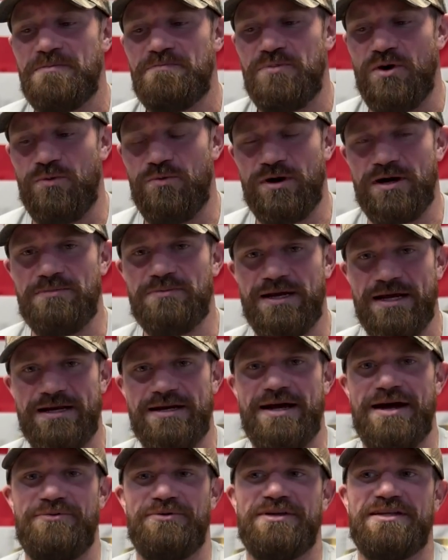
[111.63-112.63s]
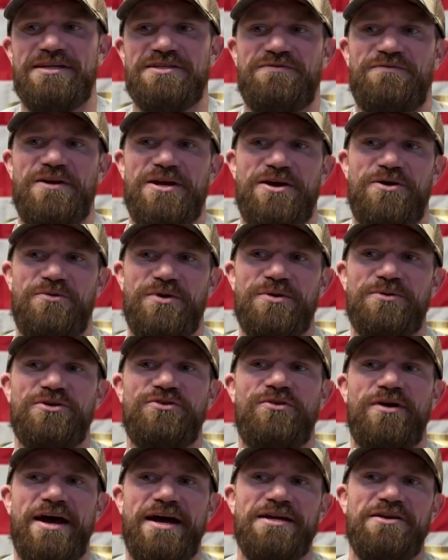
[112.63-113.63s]
But what I'm getting at with this video, we were
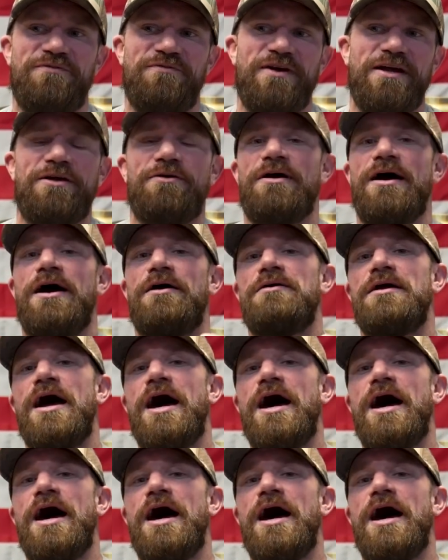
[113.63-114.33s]
trying to figure out